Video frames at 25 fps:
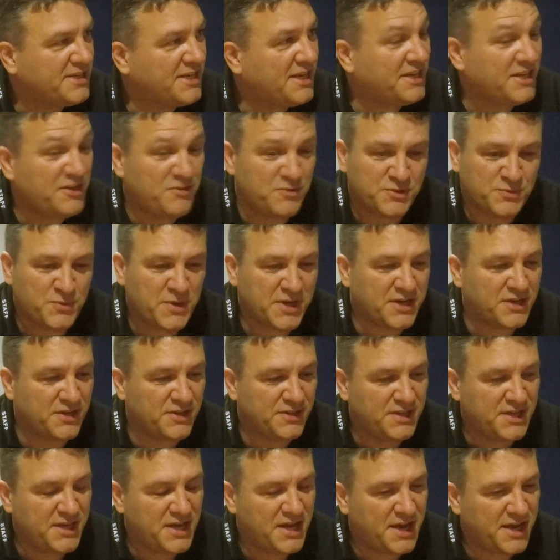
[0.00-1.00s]
Yeah, and he was working
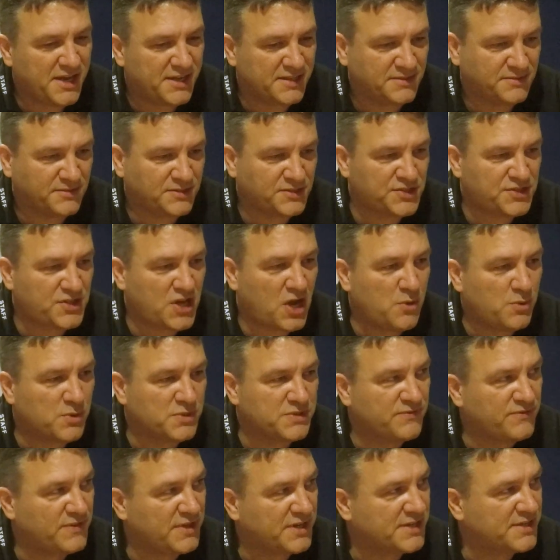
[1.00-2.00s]
on the Star
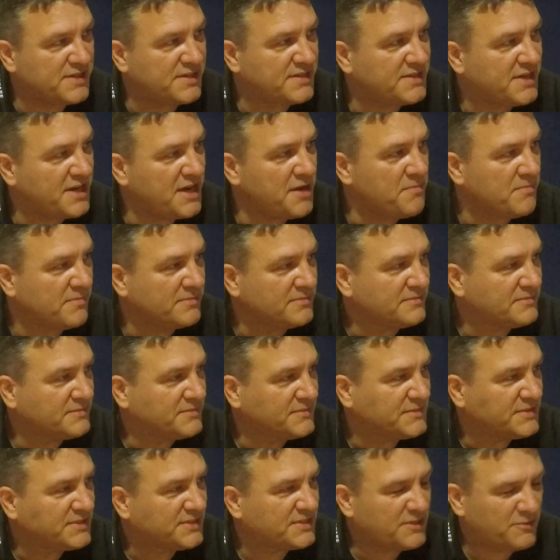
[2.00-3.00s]
Wars flick at the time,
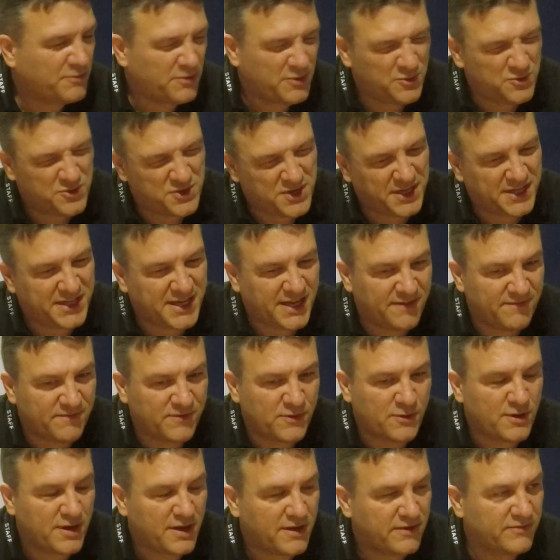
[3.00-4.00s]
so we were trying to get
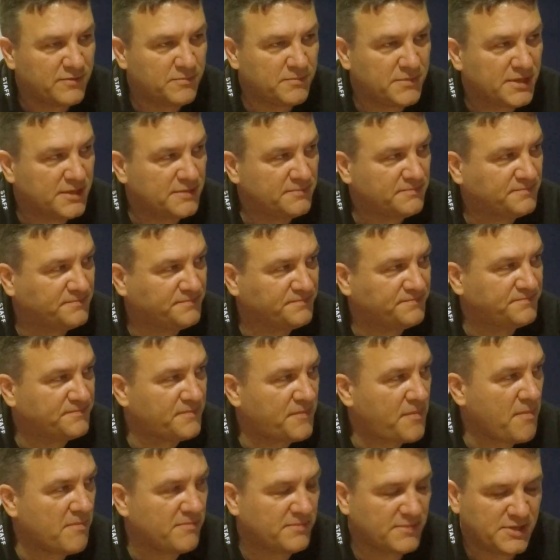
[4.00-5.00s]
info out of him, but
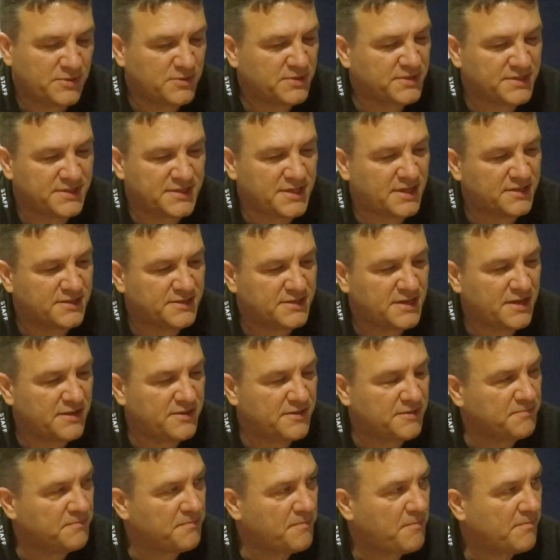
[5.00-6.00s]
he wasn't telling us
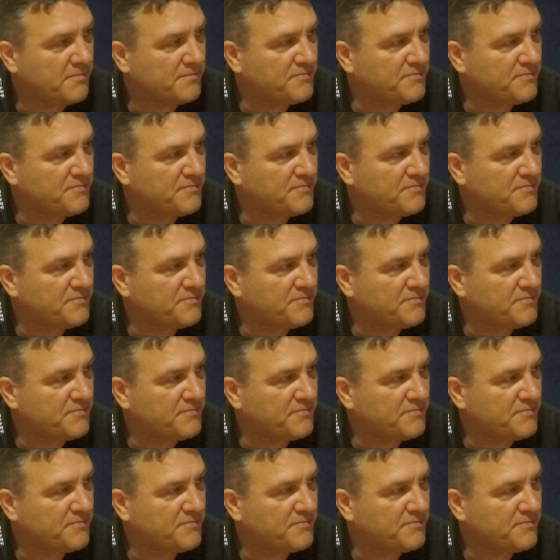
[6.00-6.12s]
anything.